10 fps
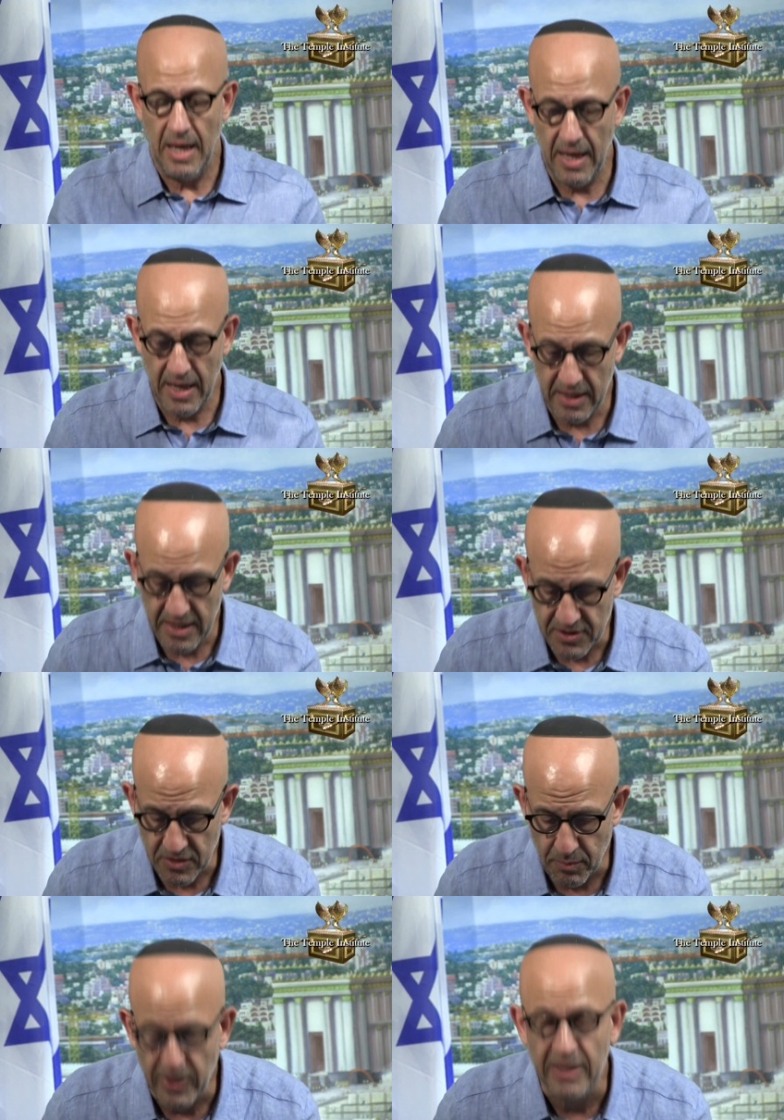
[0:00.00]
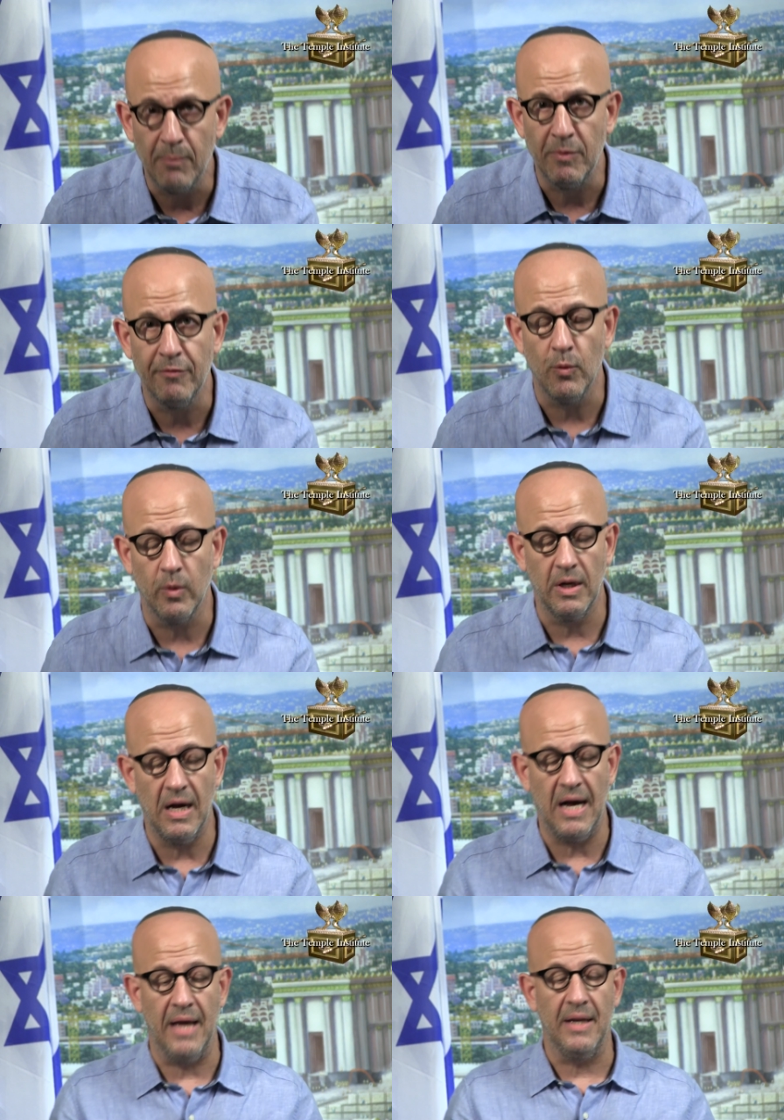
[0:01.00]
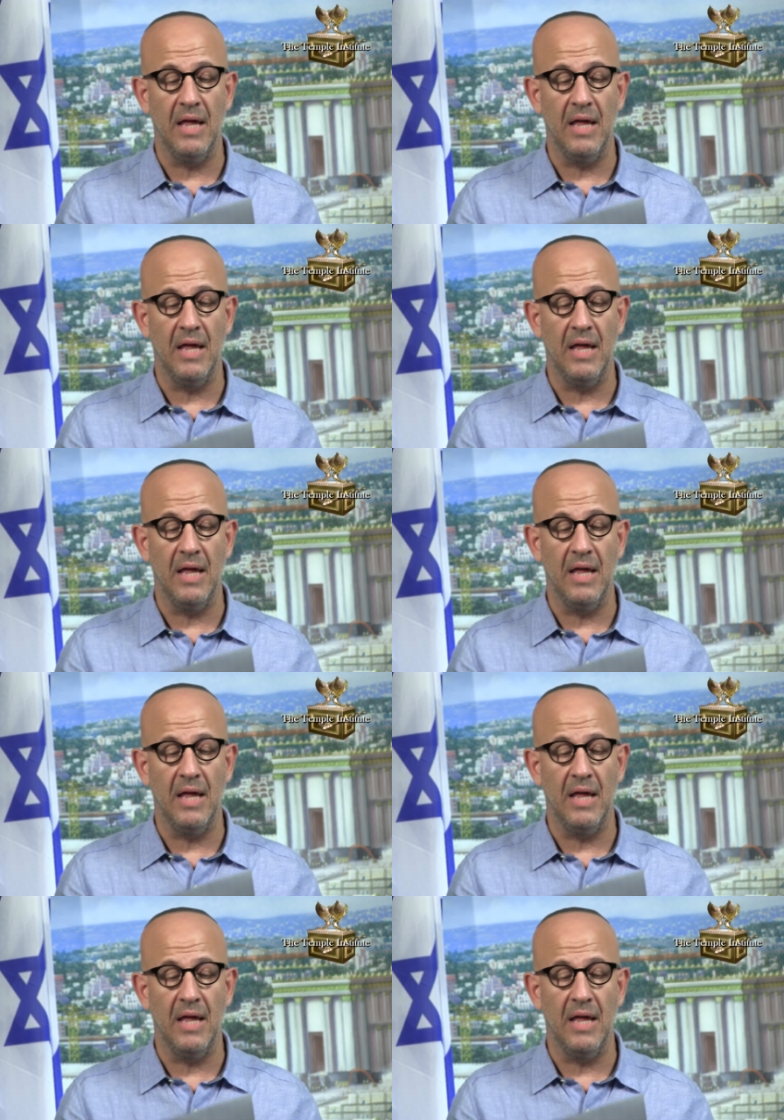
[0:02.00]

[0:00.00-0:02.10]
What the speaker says: and he has to bring that before God.